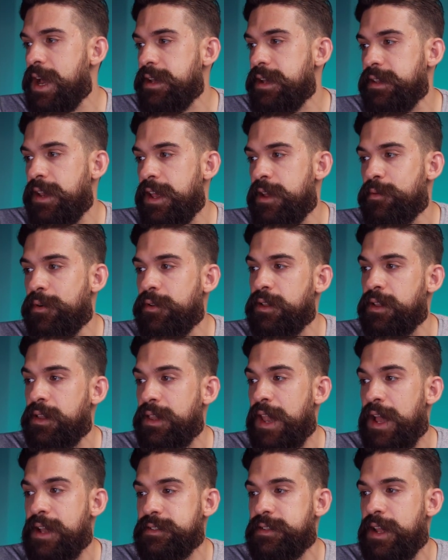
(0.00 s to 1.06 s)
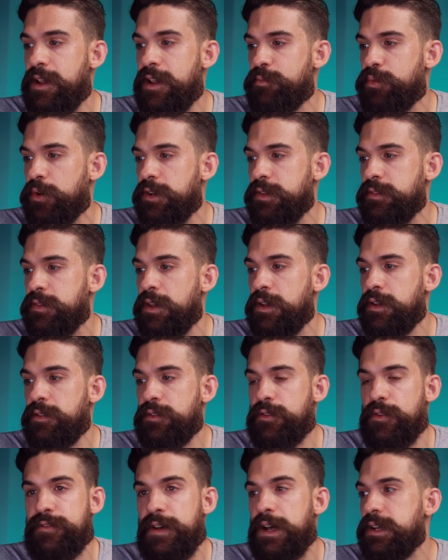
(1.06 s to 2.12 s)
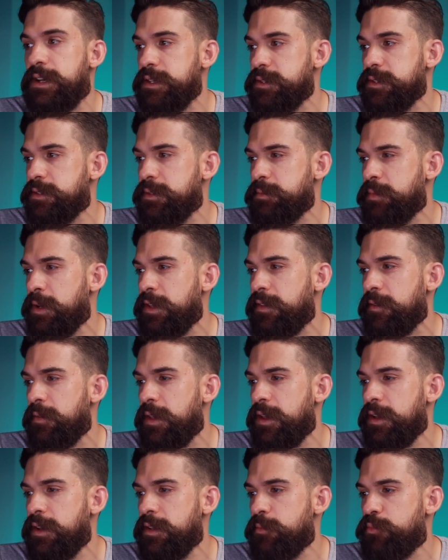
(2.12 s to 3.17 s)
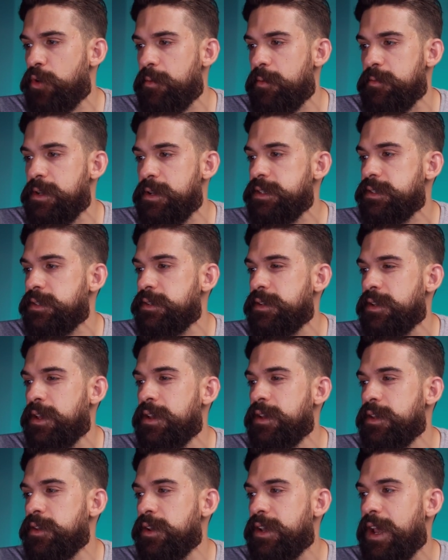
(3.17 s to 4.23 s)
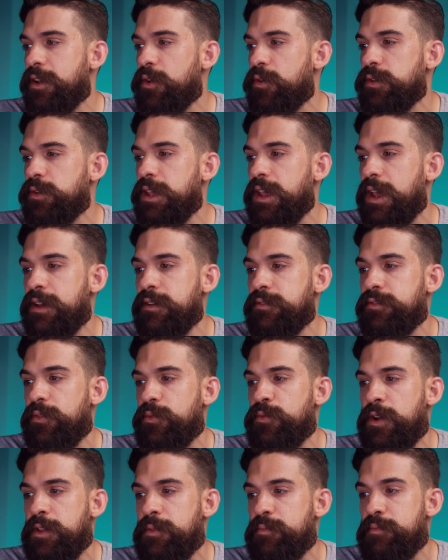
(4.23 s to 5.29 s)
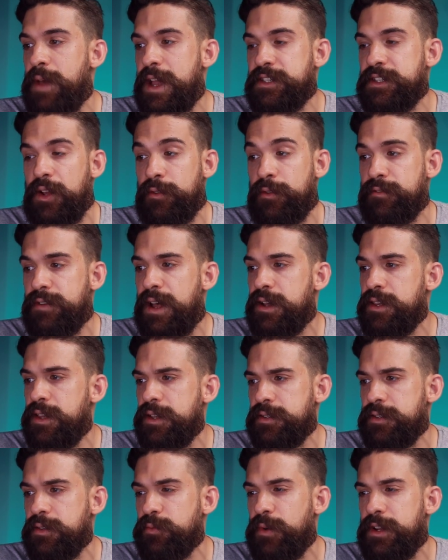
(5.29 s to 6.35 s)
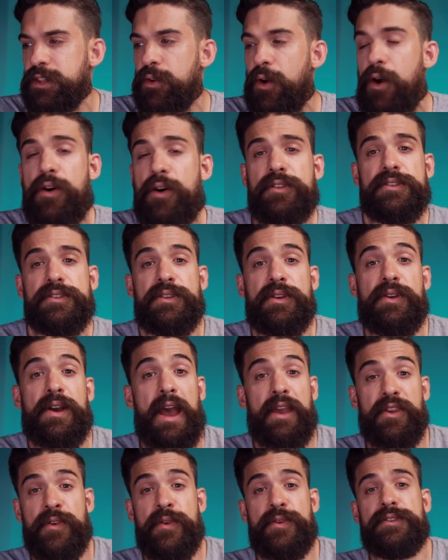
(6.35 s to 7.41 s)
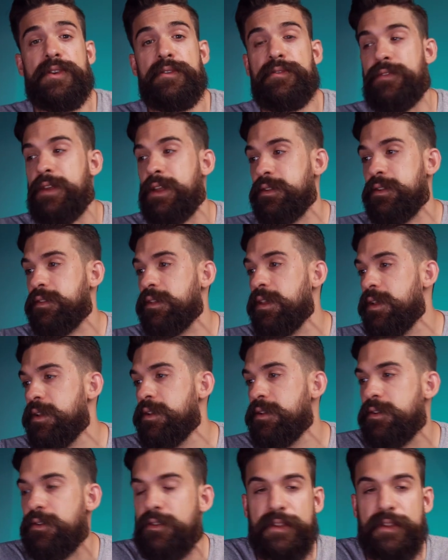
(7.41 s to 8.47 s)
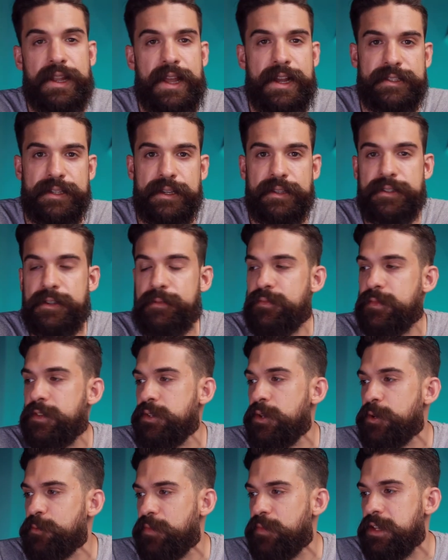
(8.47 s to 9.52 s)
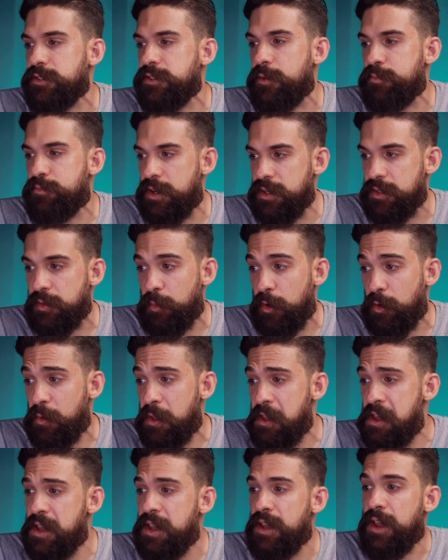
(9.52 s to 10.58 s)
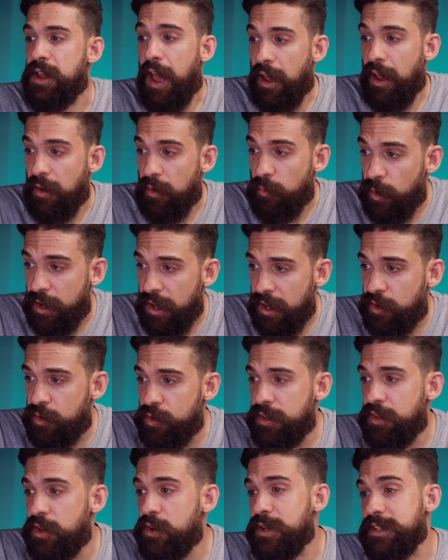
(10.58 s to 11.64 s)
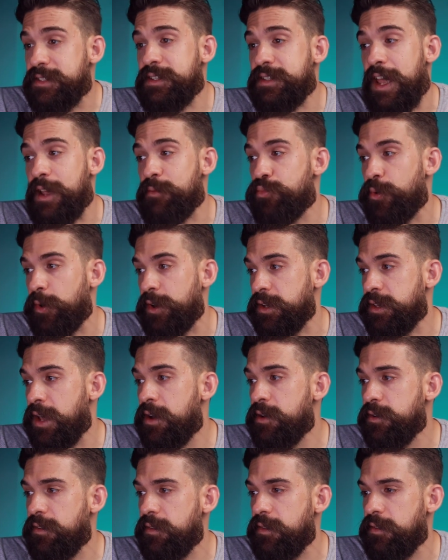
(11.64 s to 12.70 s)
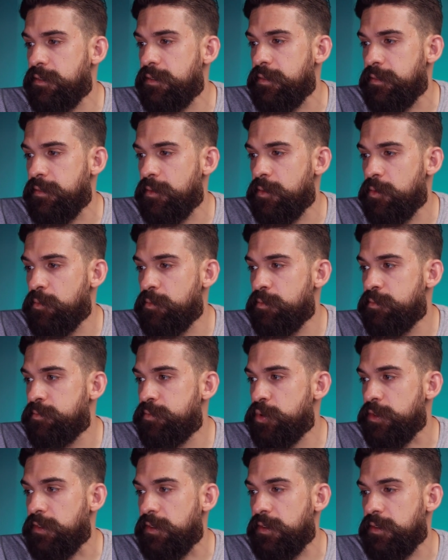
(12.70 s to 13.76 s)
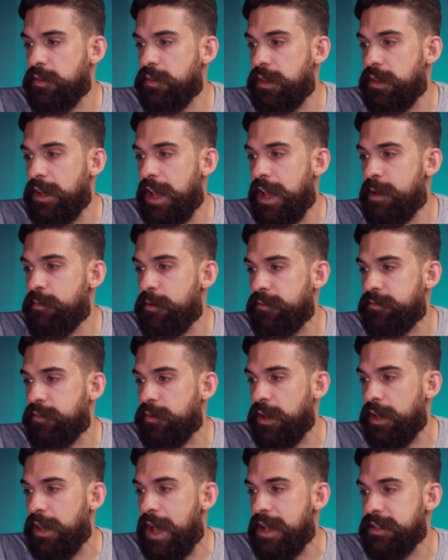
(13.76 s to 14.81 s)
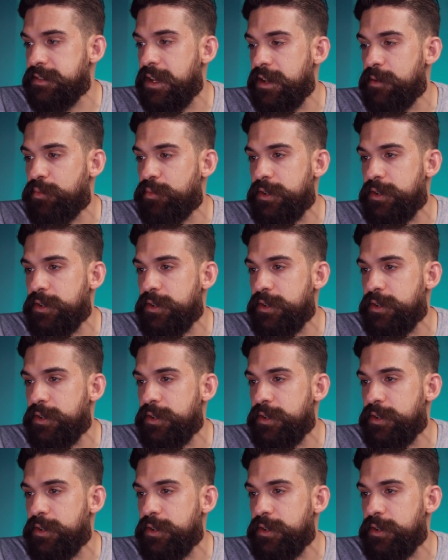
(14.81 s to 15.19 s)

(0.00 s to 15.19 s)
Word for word: add label last data point to values. But the problem is you can only have one measure on values when you also use a field on the legend. So that's not possible. What I could do is take product out, put the label for the last data